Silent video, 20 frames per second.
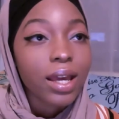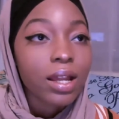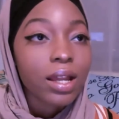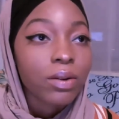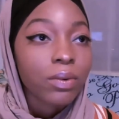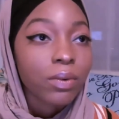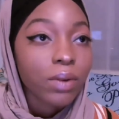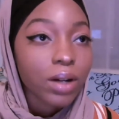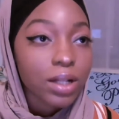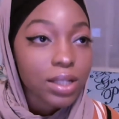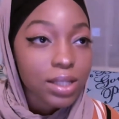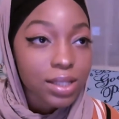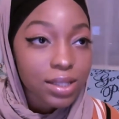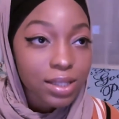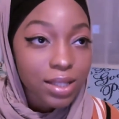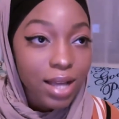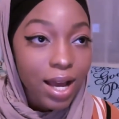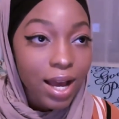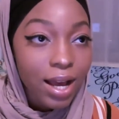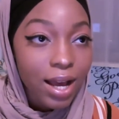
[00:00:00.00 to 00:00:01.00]
once
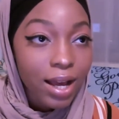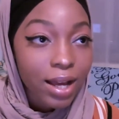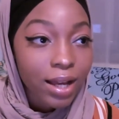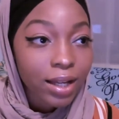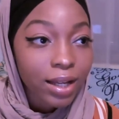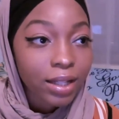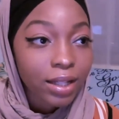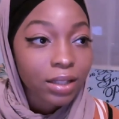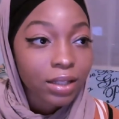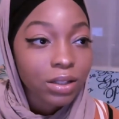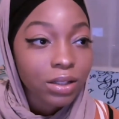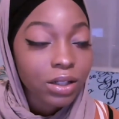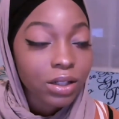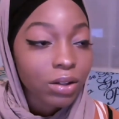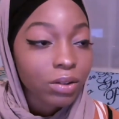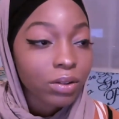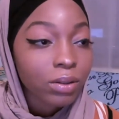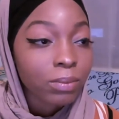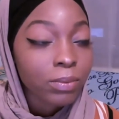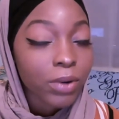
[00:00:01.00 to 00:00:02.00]
I,
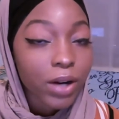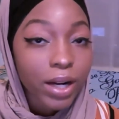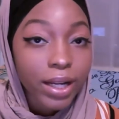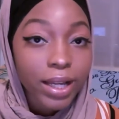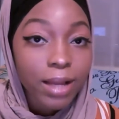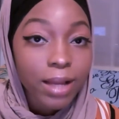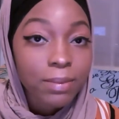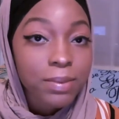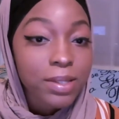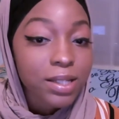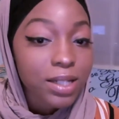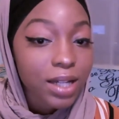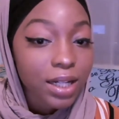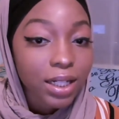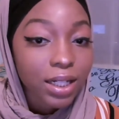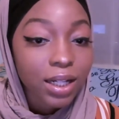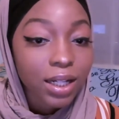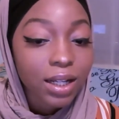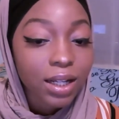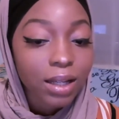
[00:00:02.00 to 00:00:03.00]
the more I kept
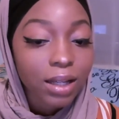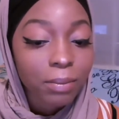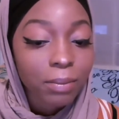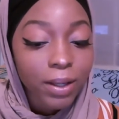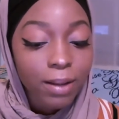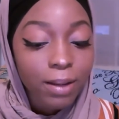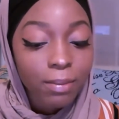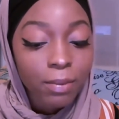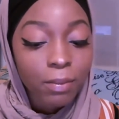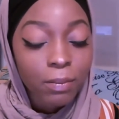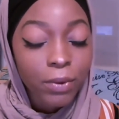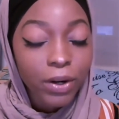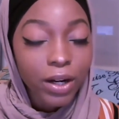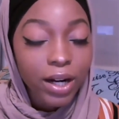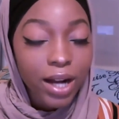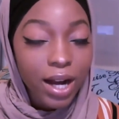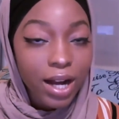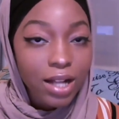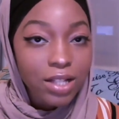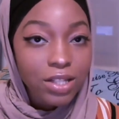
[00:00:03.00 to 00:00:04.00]
studying and becoming more
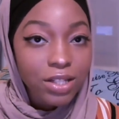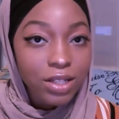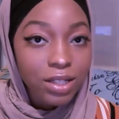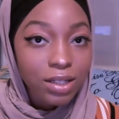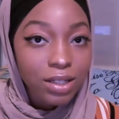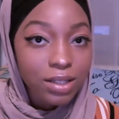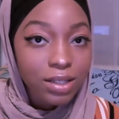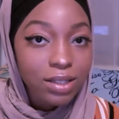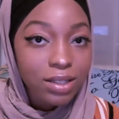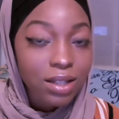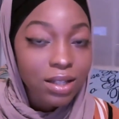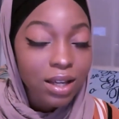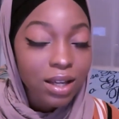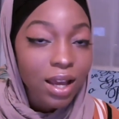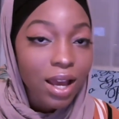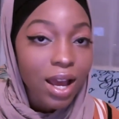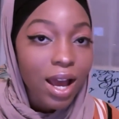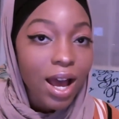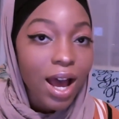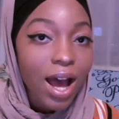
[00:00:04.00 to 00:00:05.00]
conscious,
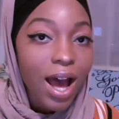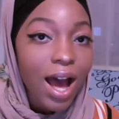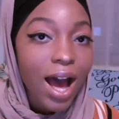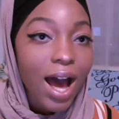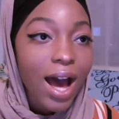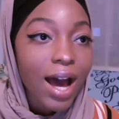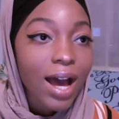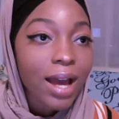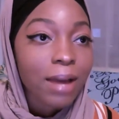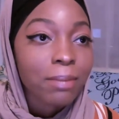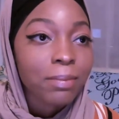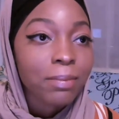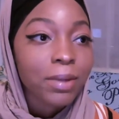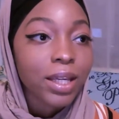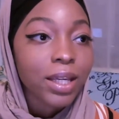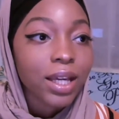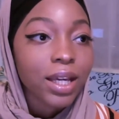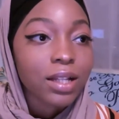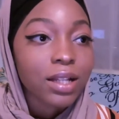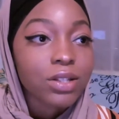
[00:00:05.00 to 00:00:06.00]
I
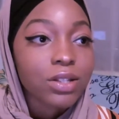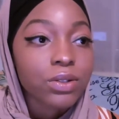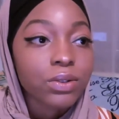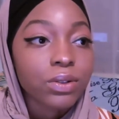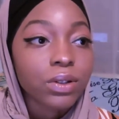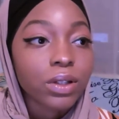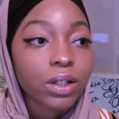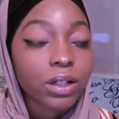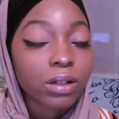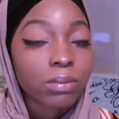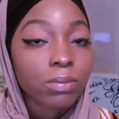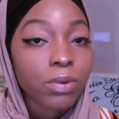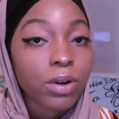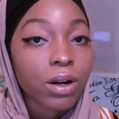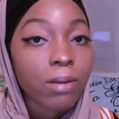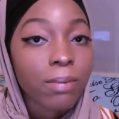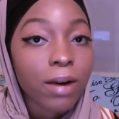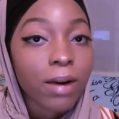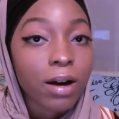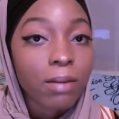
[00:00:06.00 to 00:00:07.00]
began to learn more
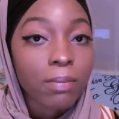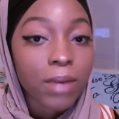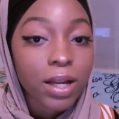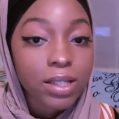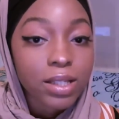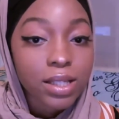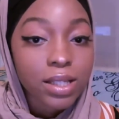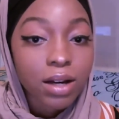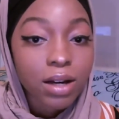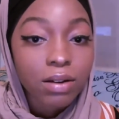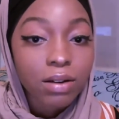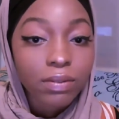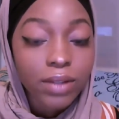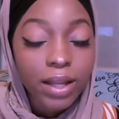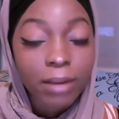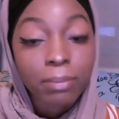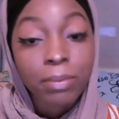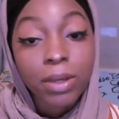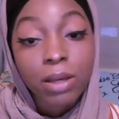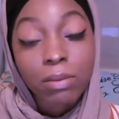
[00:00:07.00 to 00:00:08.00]
about myself,
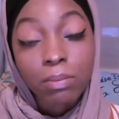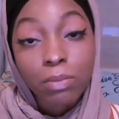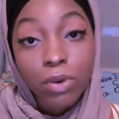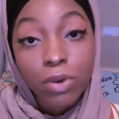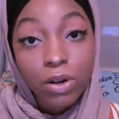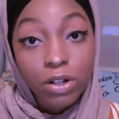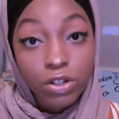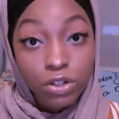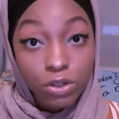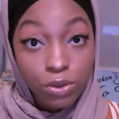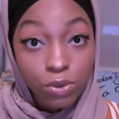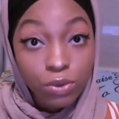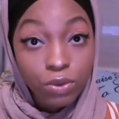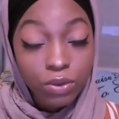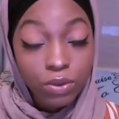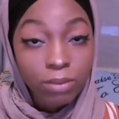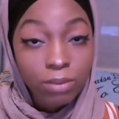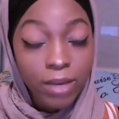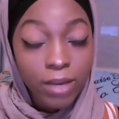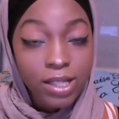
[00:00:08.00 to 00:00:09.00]
like being more in tune
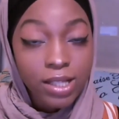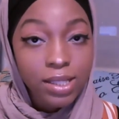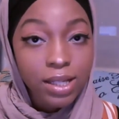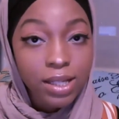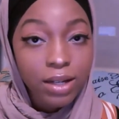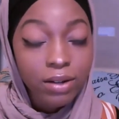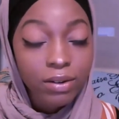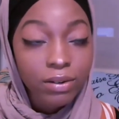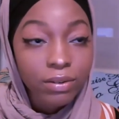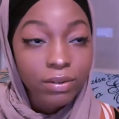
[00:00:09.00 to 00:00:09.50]
with myself